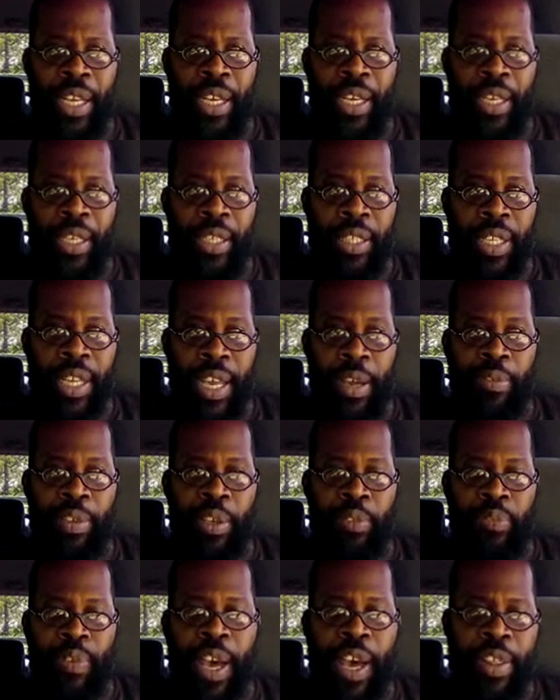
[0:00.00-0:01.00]
uh, the
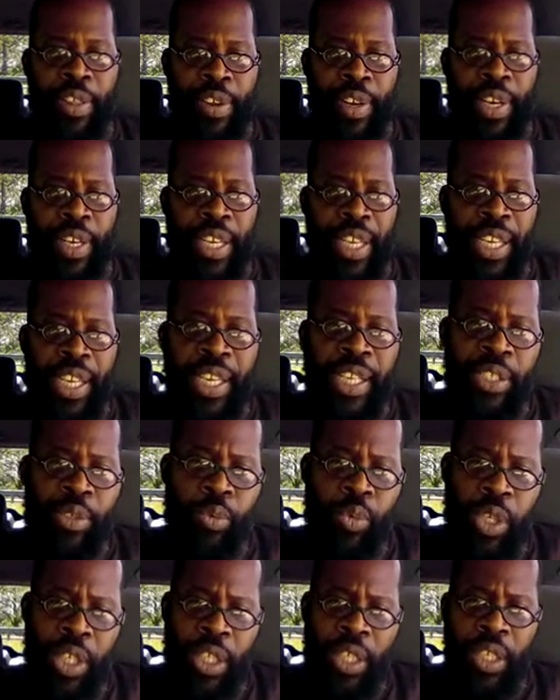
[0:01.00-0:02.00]
Heavenly Father and he is
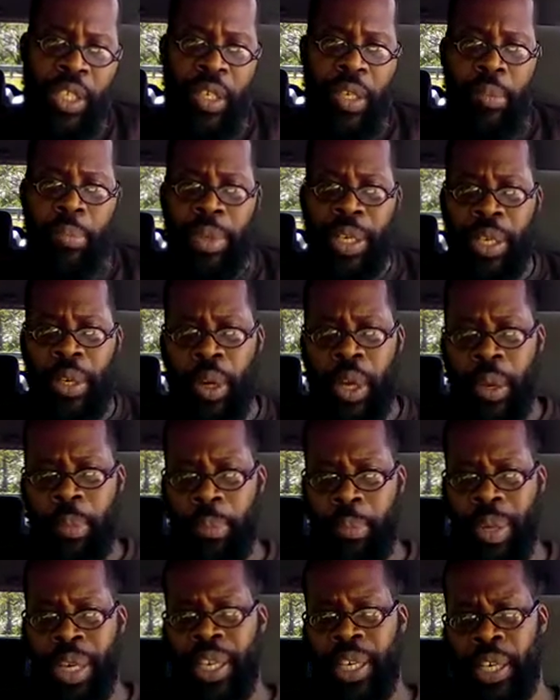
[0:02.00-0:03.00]
one, meaning
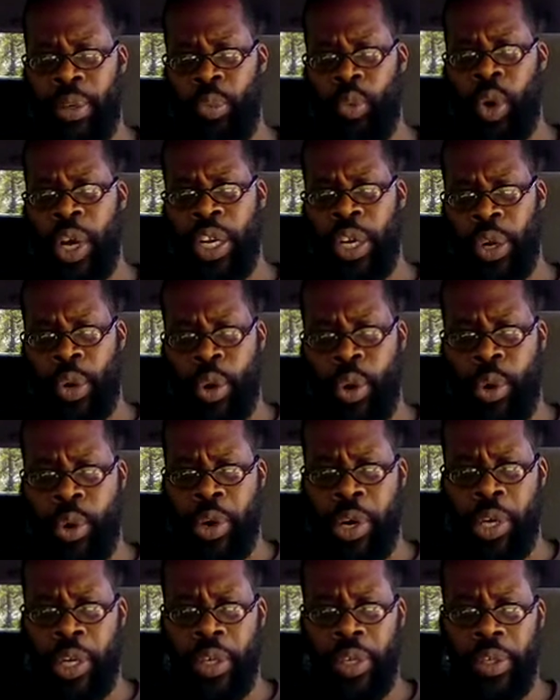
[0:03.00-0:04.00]
being in one
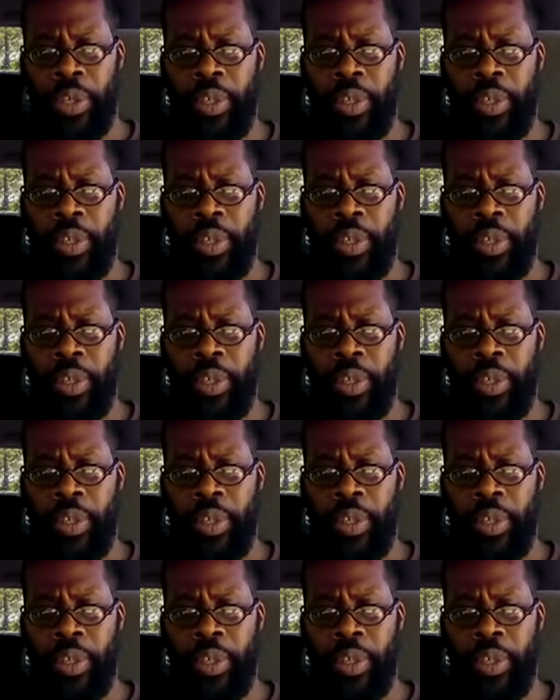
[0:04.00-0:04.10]
accord.